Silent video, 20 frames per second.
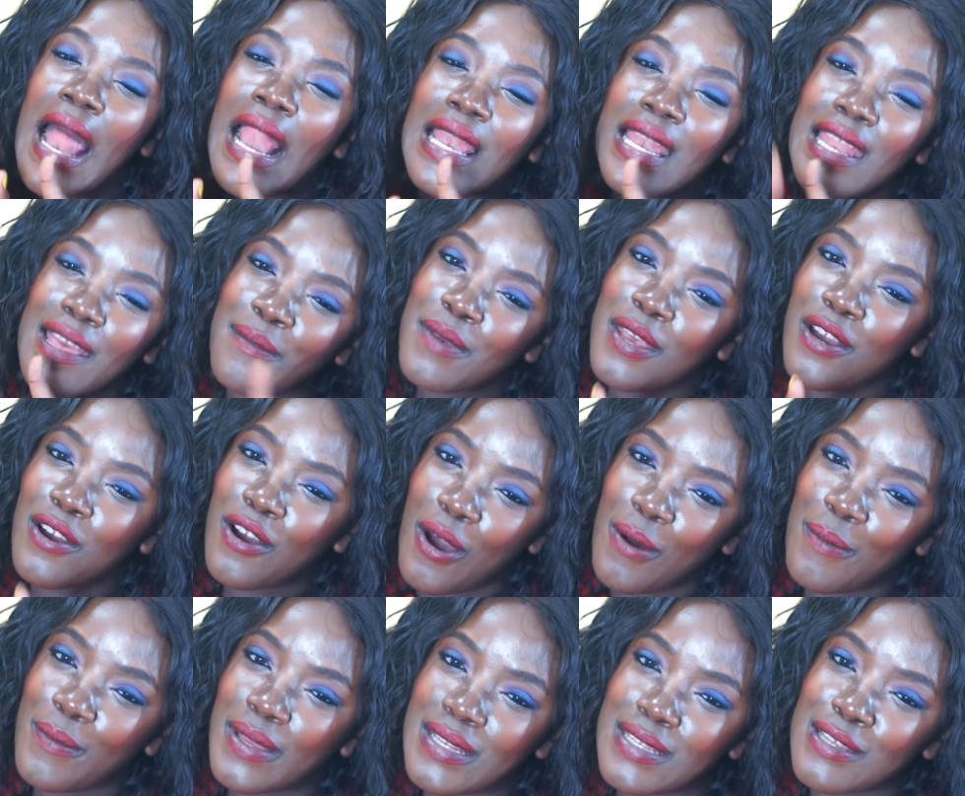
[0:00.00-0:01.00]
Leave me a
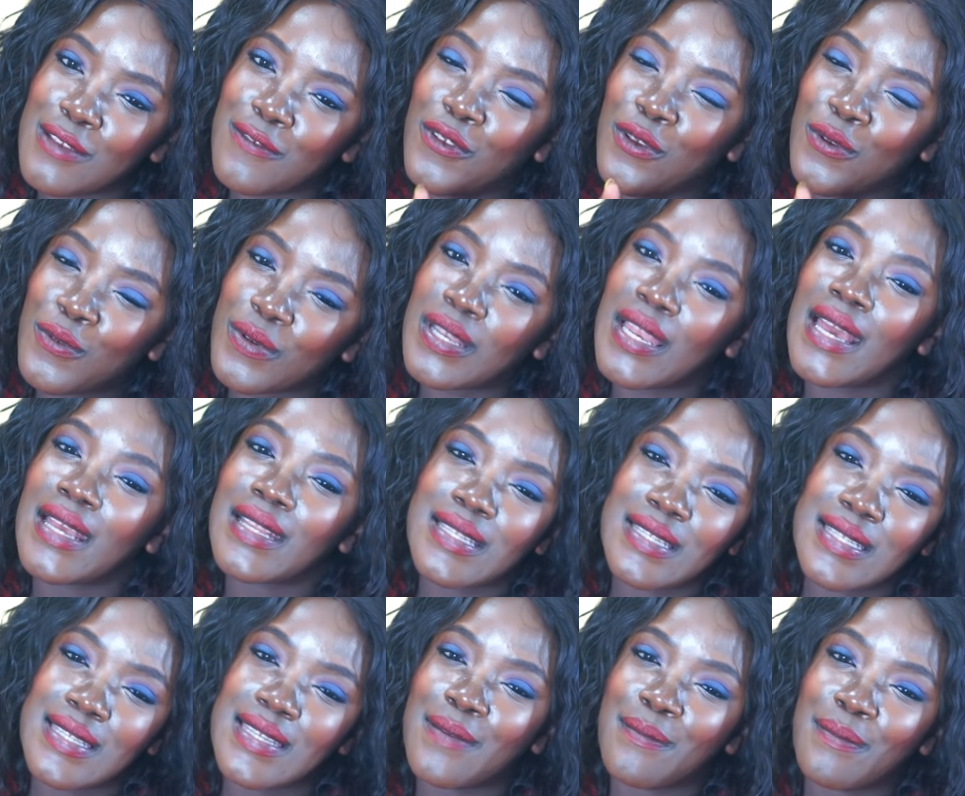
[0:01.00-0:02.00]
comment if you would like
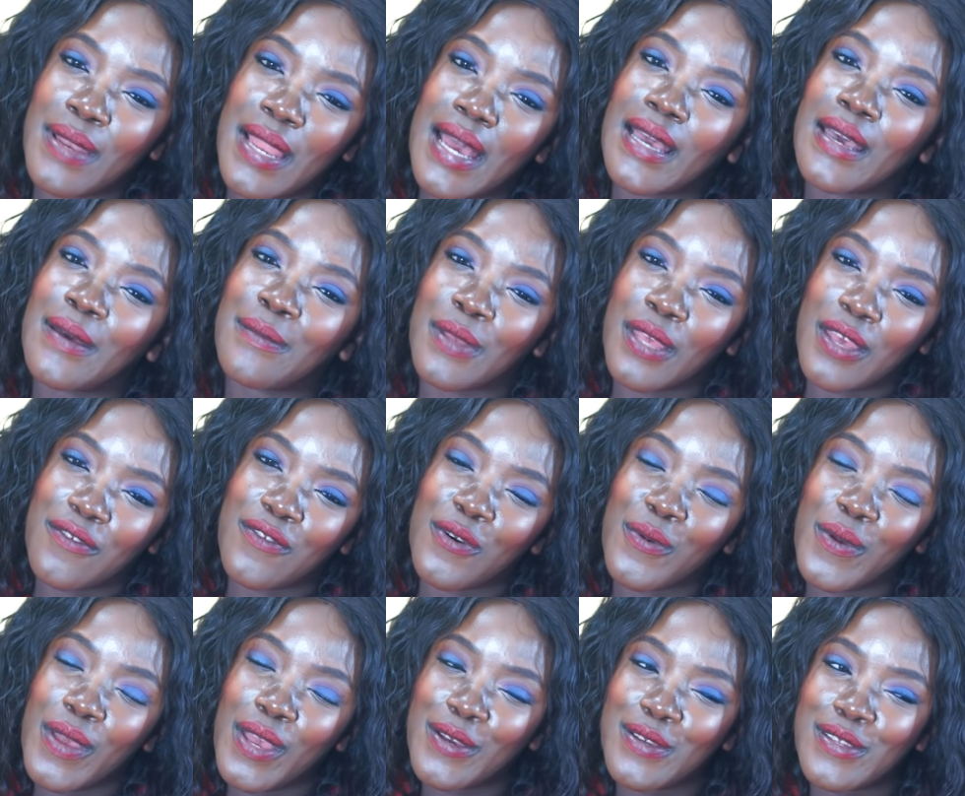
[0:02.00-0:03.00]
to see a black up
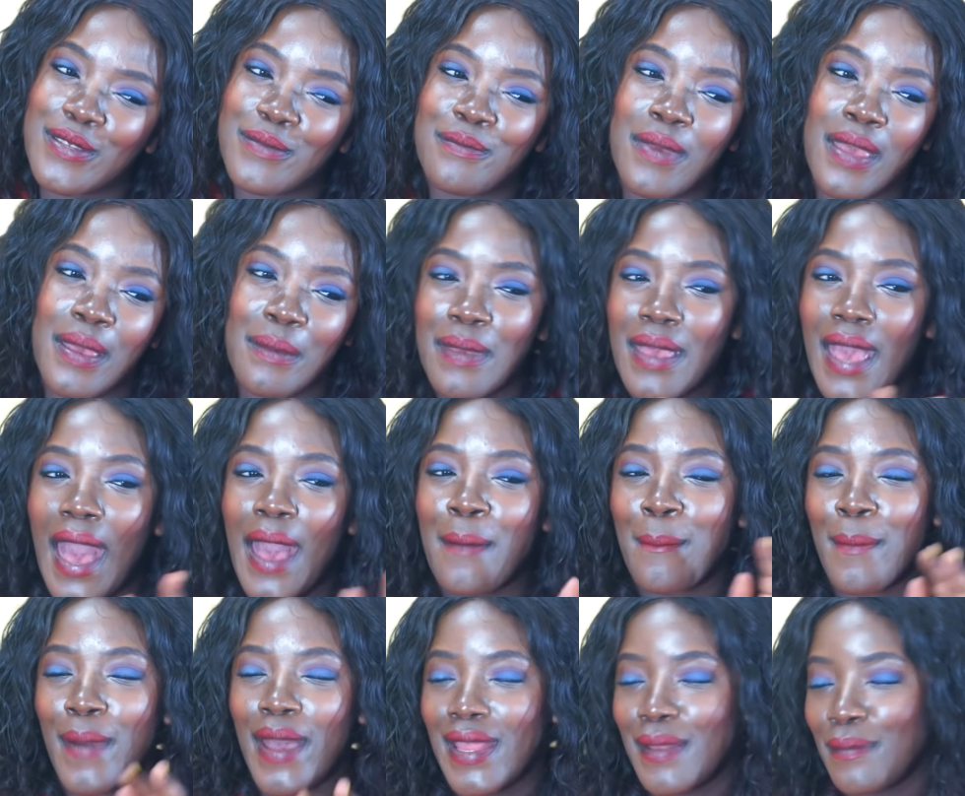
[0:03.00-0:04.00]
giveaway because maybe I
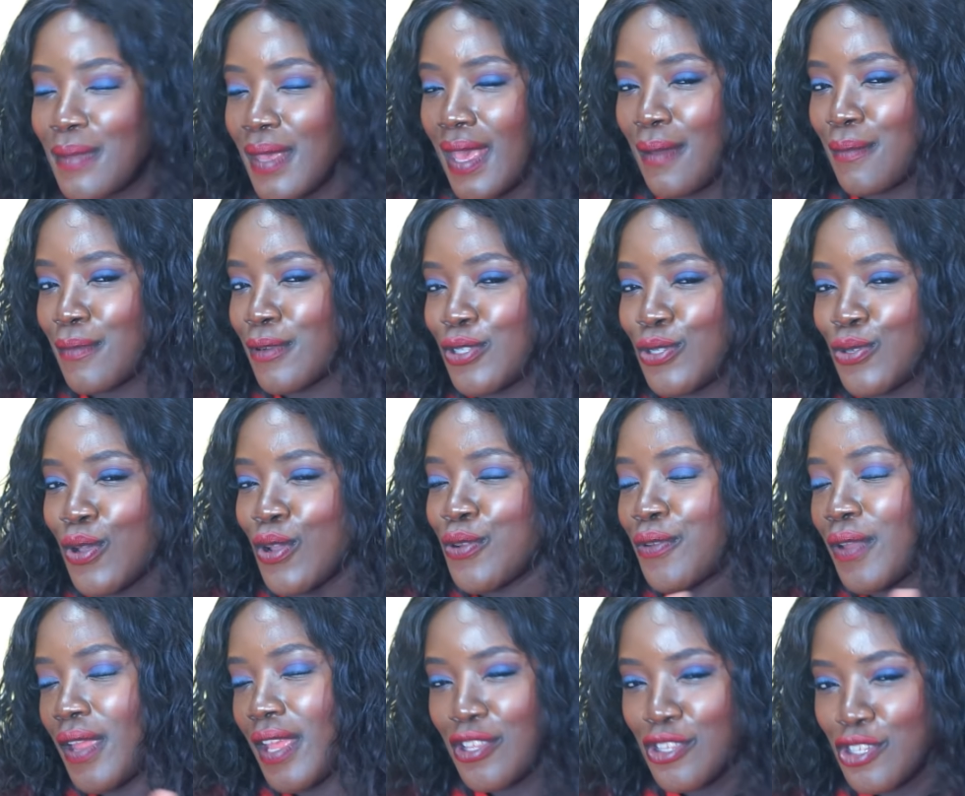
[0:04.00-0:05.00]
might be able to
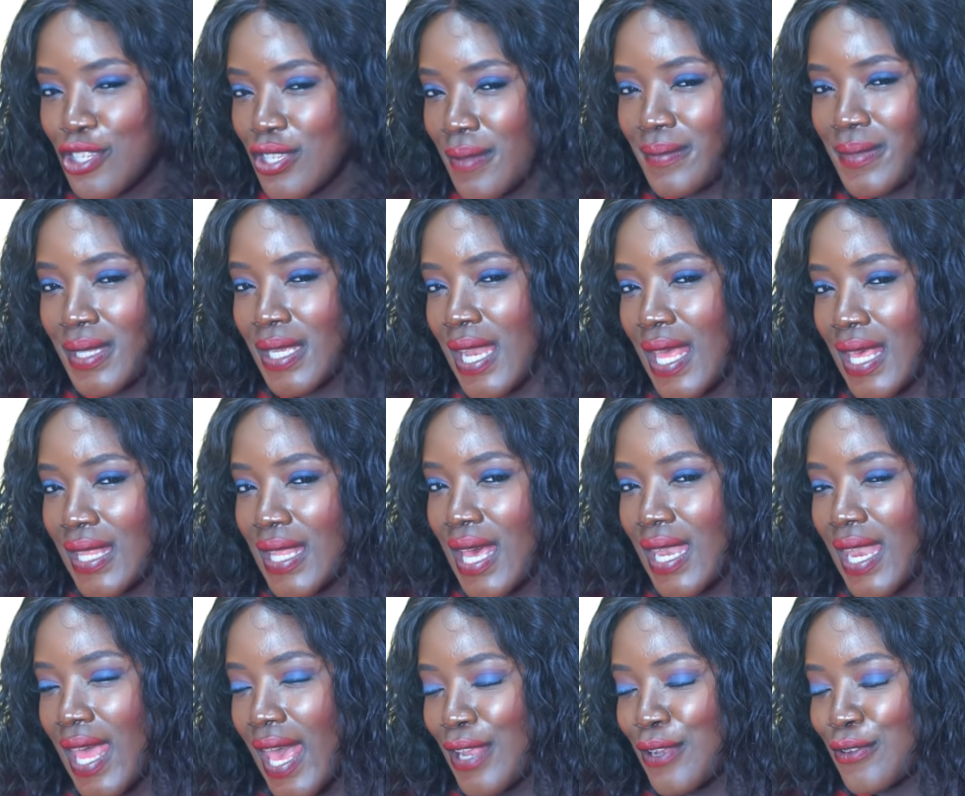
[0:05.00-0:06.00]
arrange something like
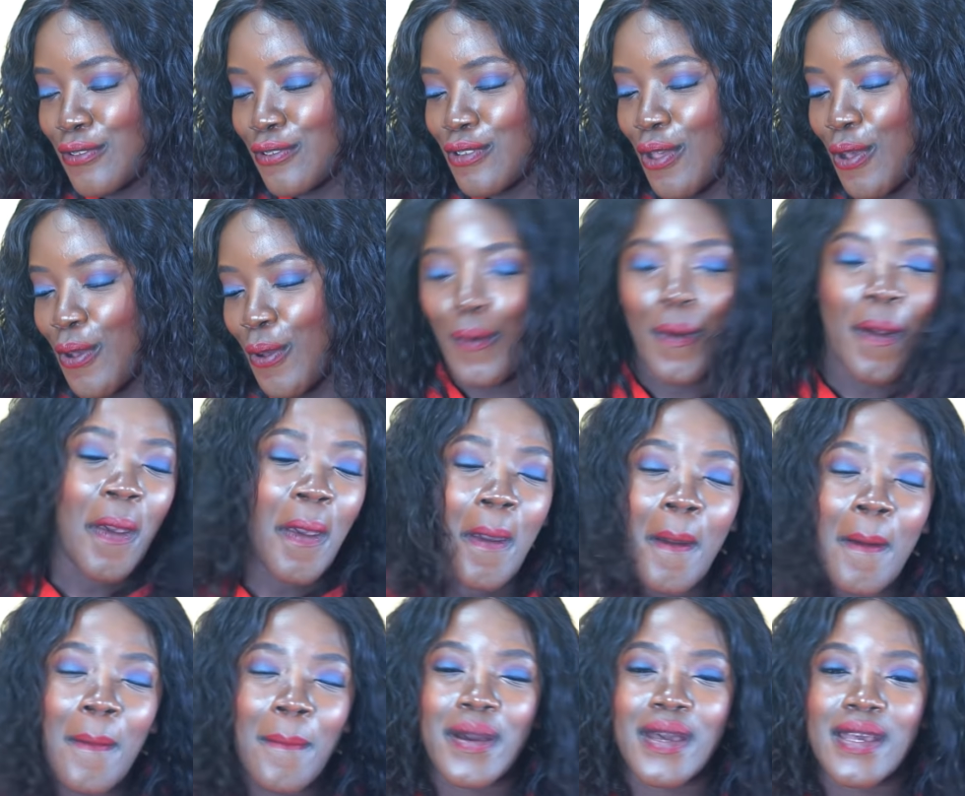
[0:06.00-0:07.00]
that. I don't know.
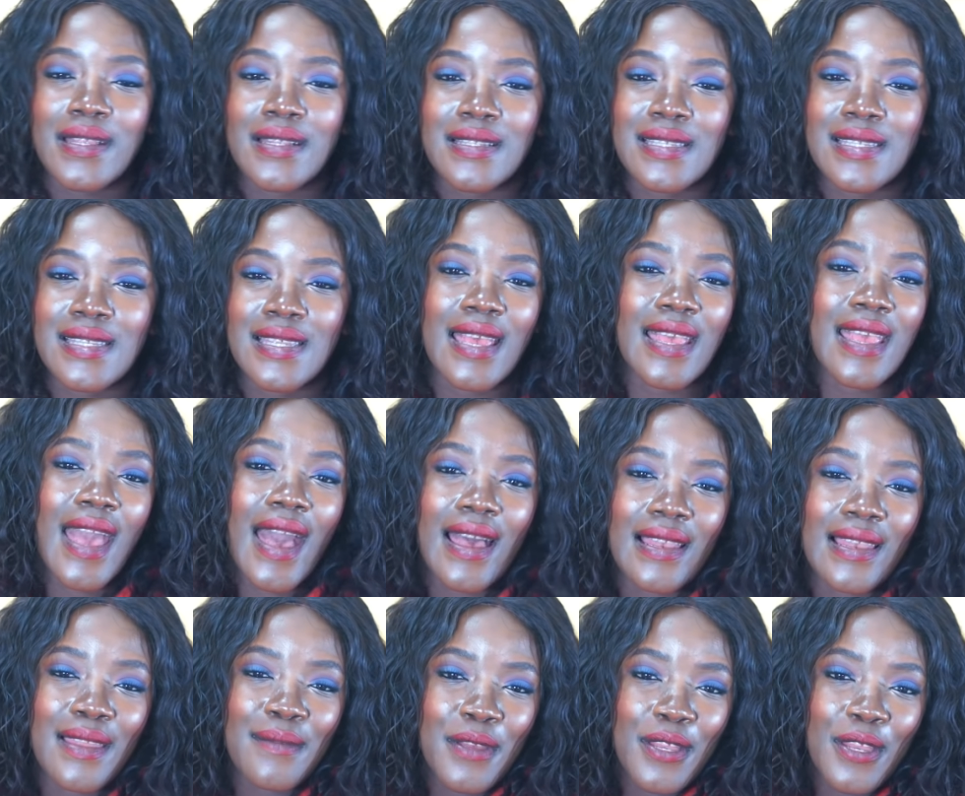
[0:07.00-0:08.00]
But yeah,
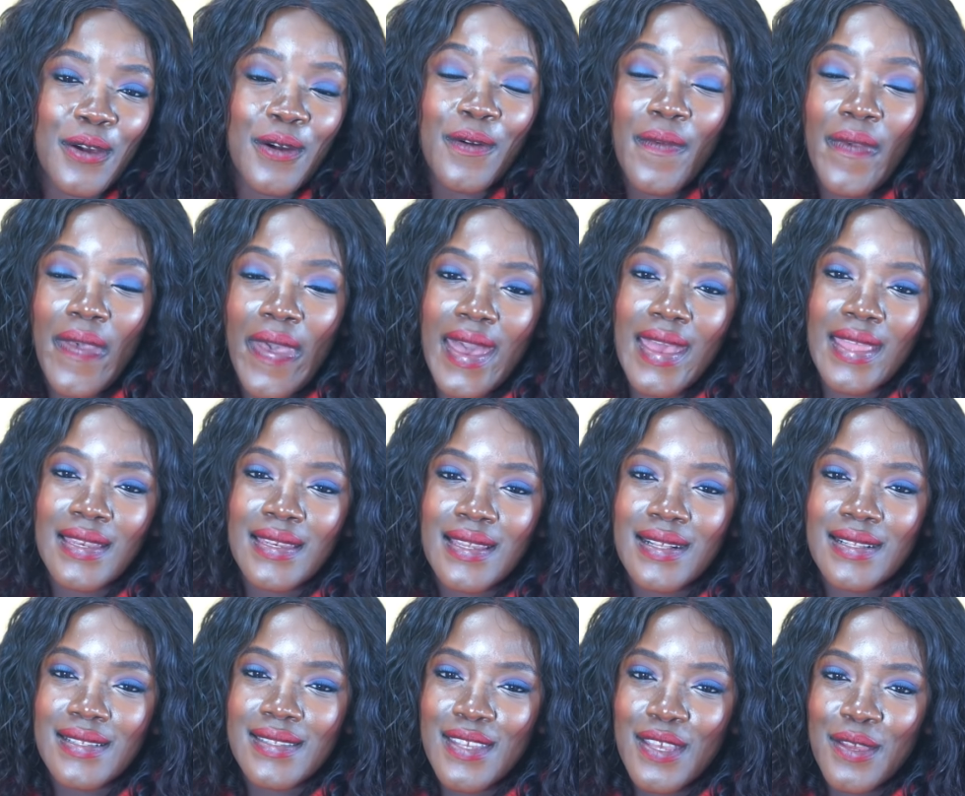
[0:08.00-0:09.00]
let me know and
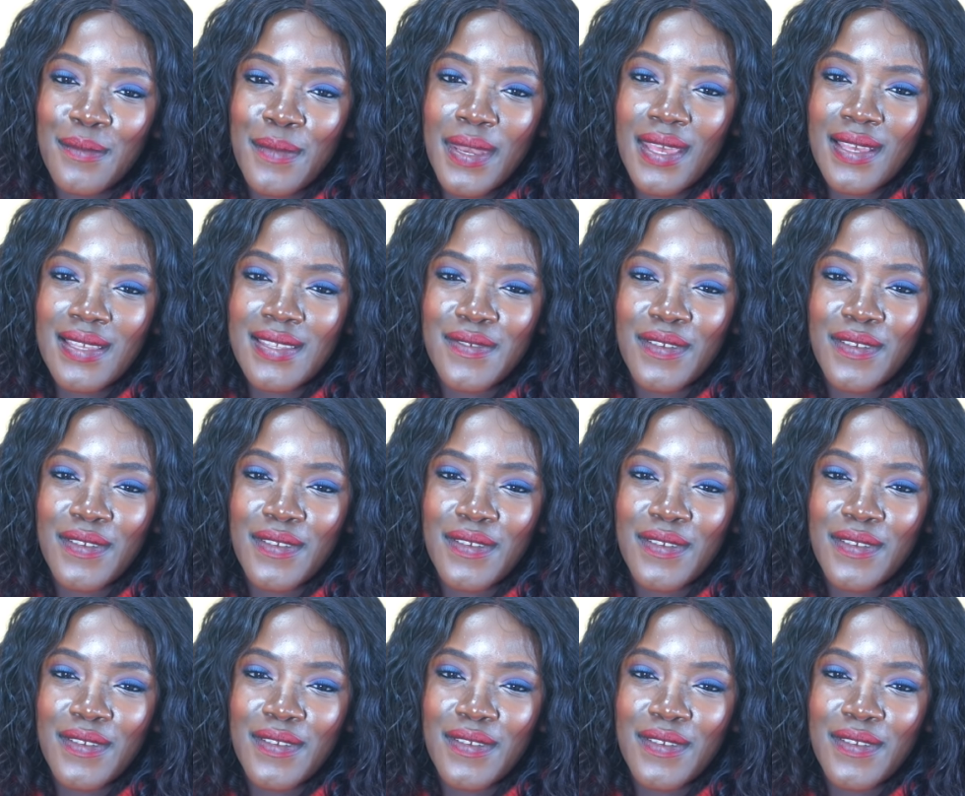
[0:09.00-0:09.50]
I'll see you in my next